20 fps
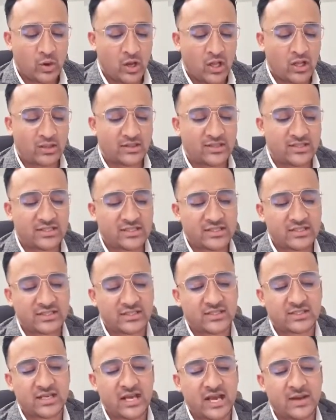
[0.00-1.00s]
Well, this
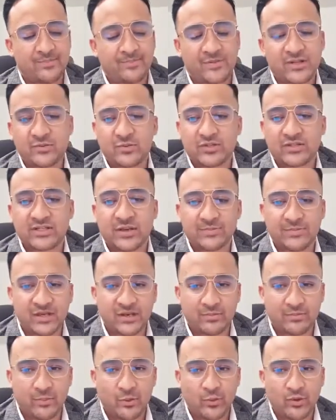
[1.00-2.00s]
was
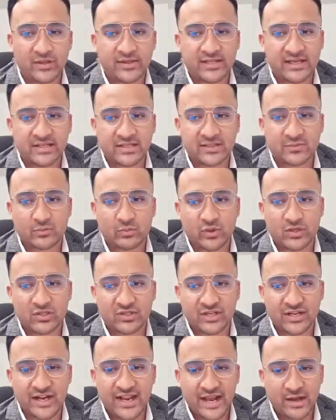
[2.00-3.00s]
something important that
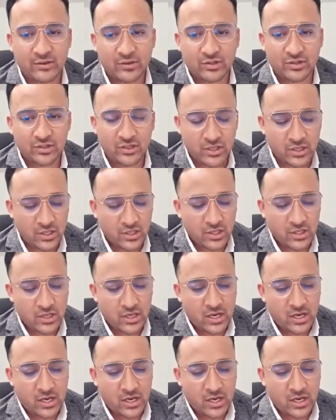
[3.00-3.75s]
was announced.